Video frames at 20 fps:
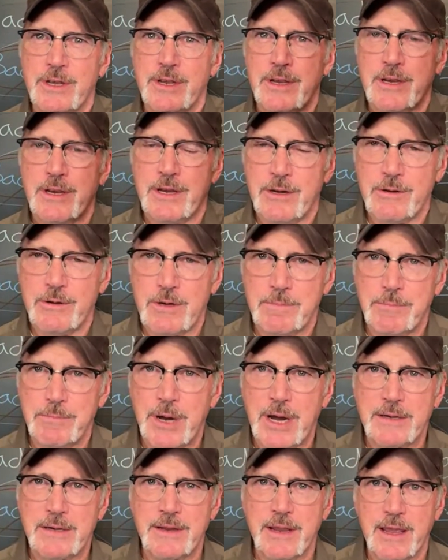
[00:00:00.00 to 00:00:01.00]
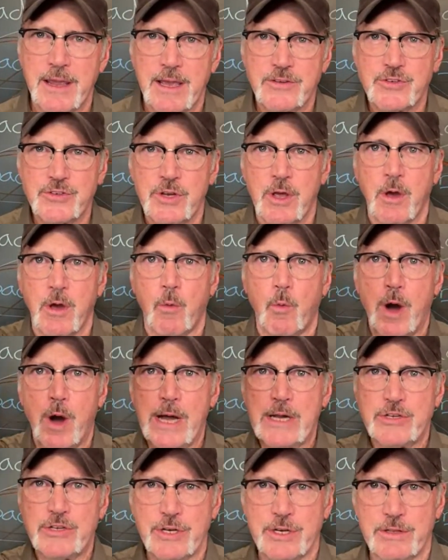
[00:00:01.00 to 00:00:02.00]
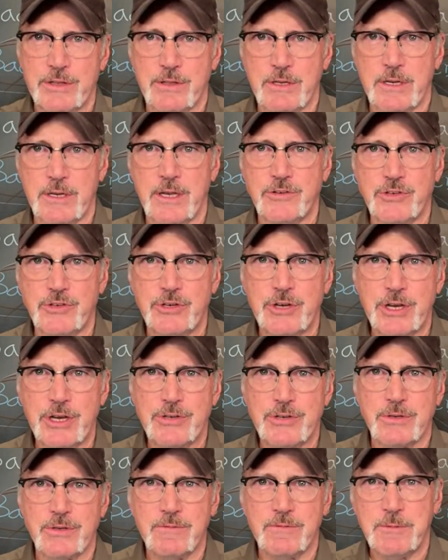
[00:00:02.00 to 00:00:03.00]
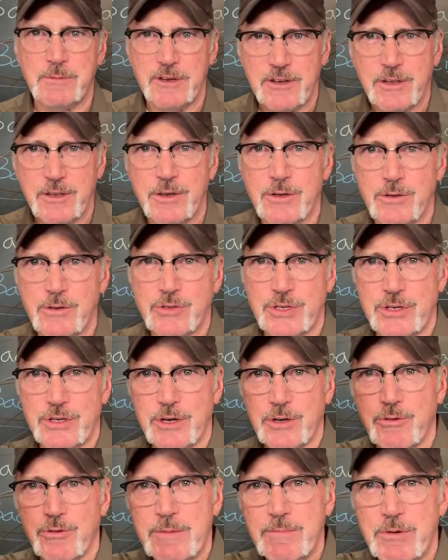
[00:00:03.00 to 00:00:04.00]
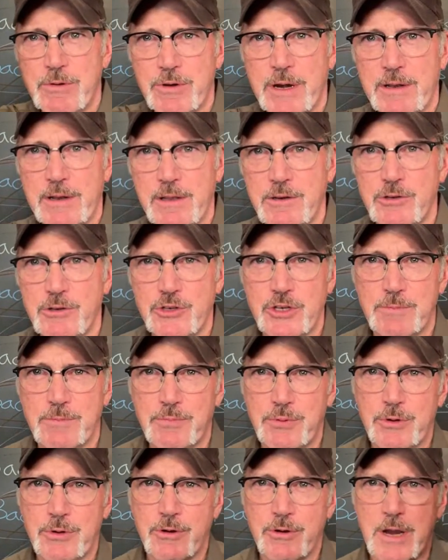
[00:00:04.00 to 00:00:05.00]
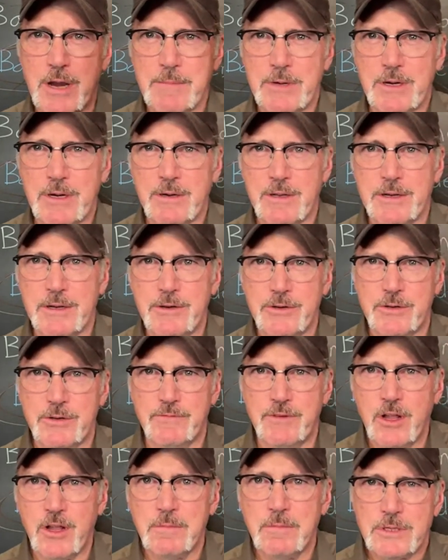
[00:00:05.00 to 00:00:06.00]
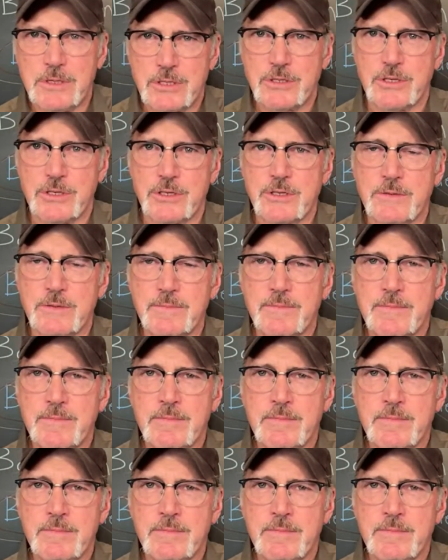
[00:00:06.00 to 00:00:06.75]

here in podcasts, watch in the educational videos in our Green Beret leadership program and our leader development system,